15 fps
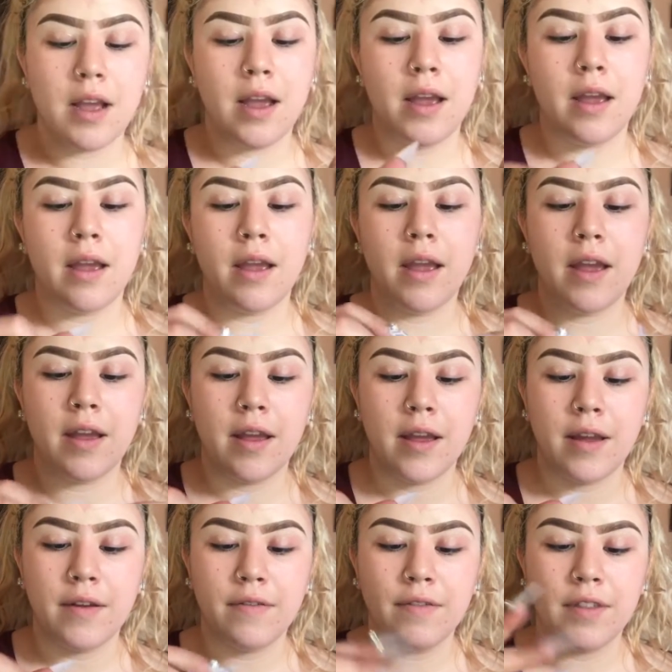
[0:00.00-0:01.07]
I
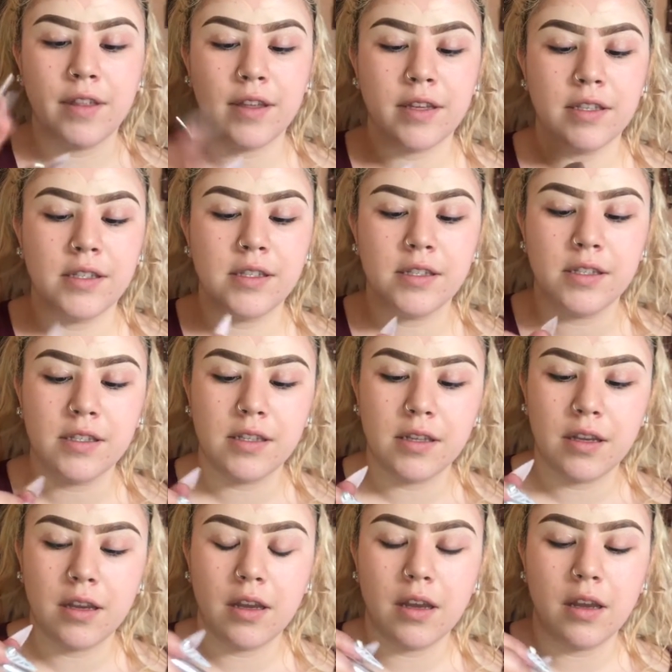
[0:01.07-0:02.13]
have this
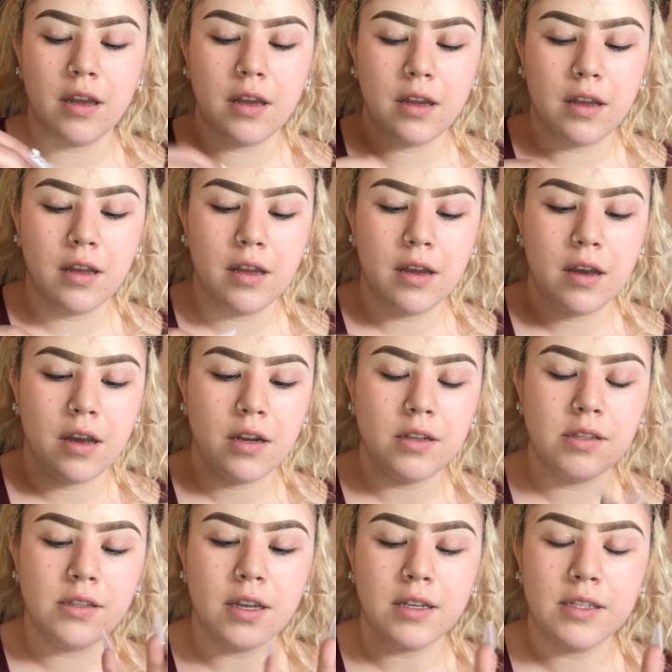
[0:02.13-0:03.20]

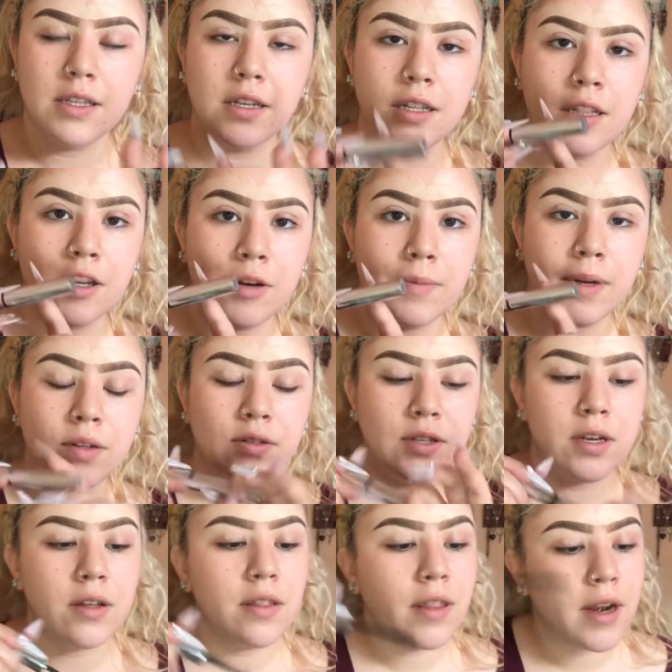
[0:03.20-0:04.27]
Anastasia clear brow
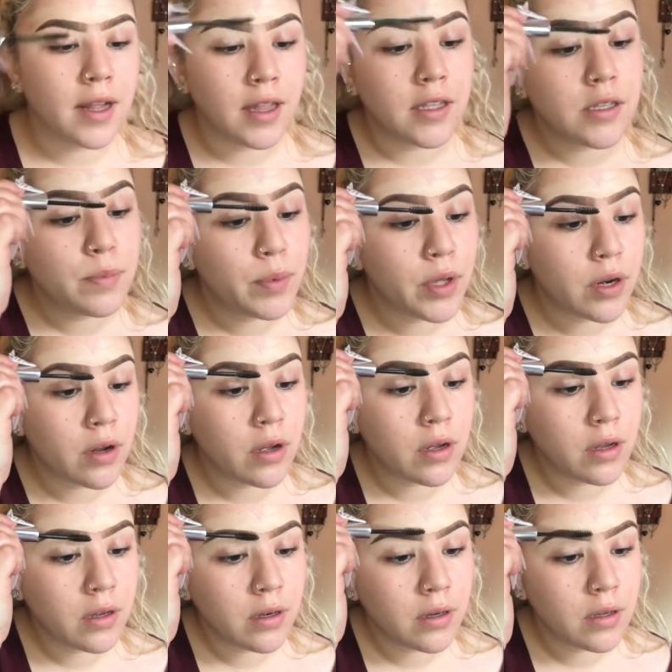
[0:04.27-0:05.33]
gel that I like to put
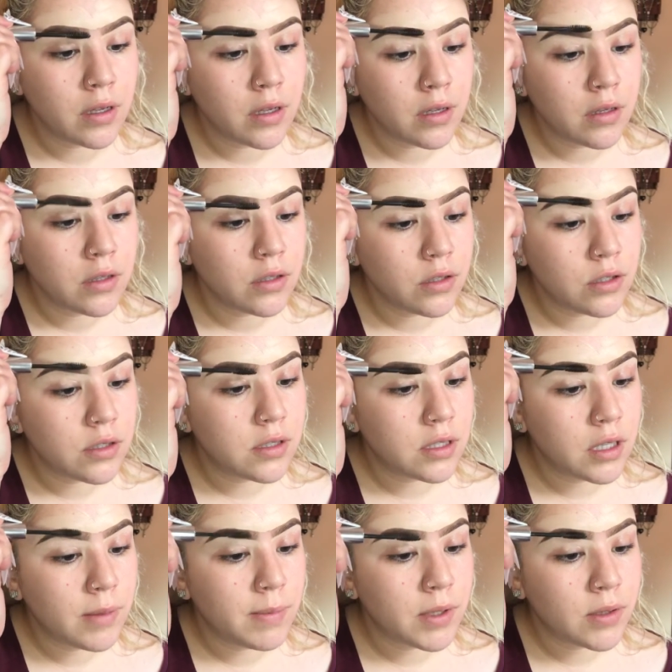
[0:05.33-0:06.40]
on just to
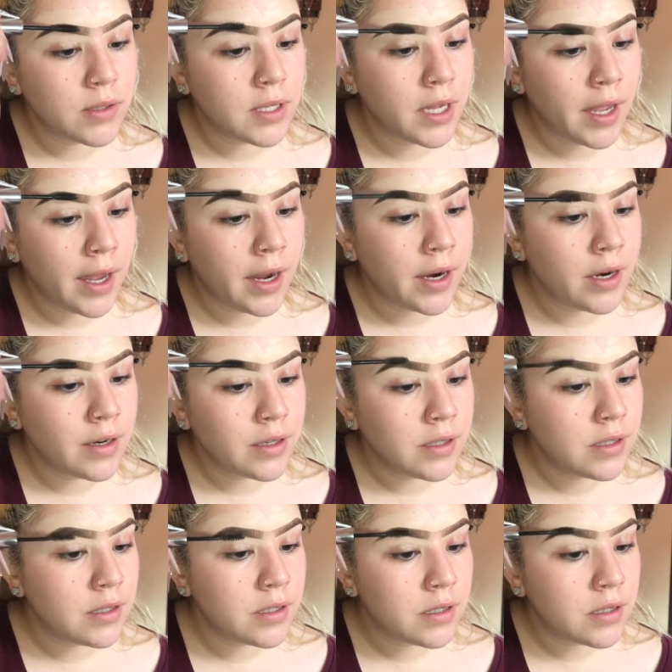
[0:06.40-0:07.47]
keep those
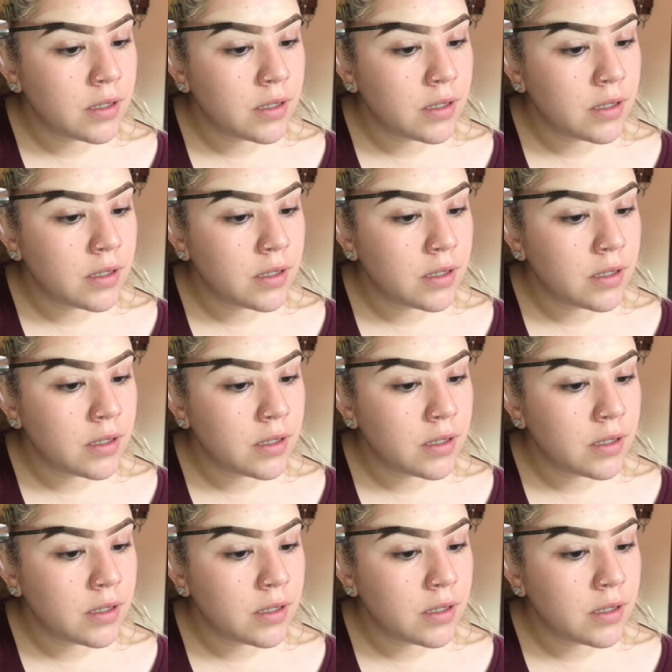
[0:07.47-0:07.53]
hairs